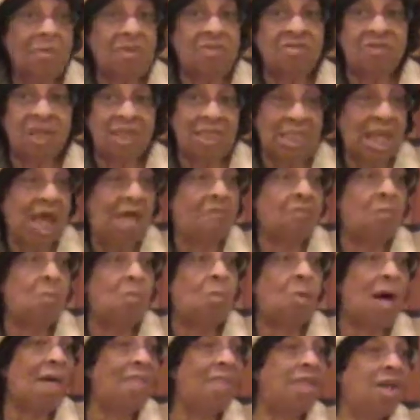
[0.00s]
is to love
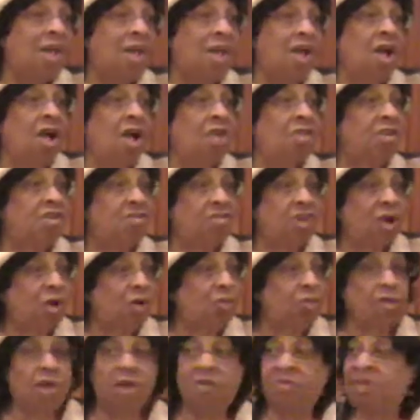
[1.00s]
them while they're here on this
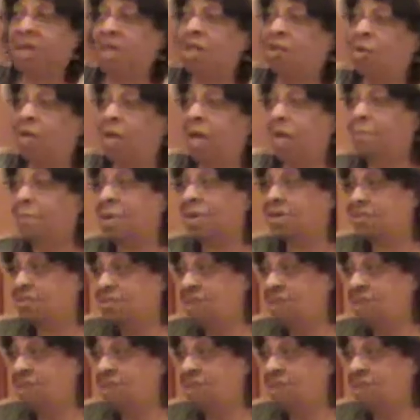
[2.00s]
earth because they don't have much